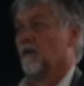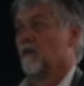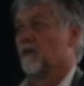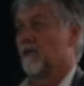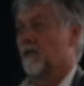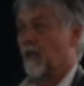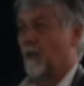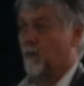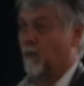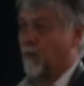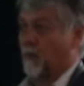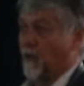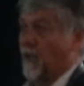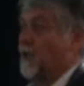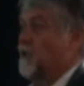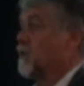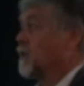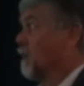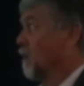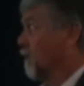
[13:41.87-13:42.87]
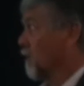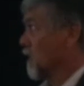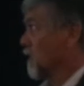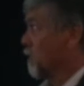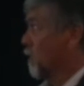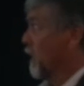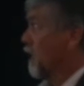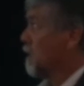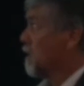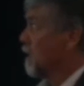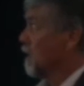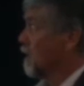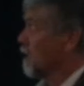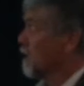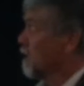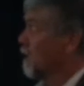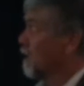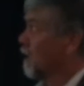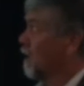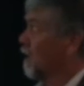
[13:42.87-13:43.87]
separation of the
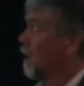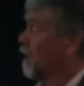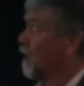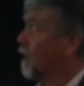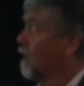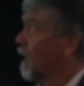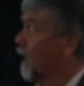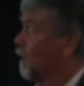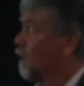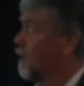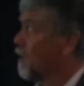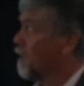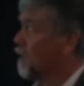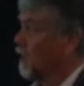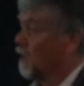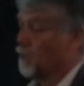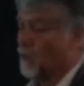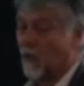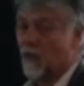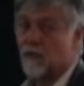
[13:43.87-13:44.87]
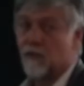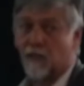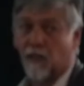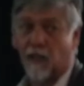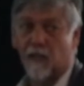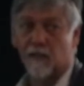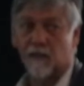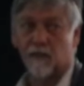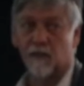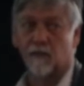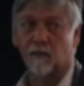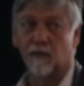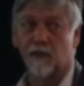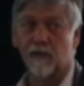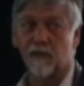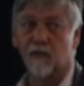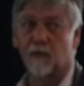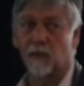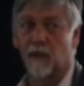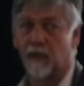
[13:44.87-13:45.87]
species that was, in most cases,
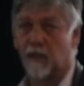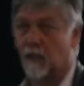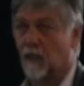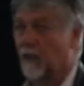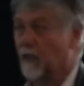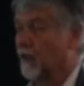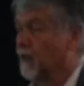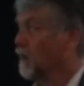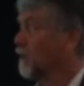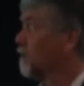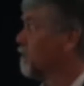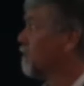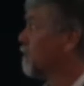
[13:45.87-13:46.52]
reasonably clear.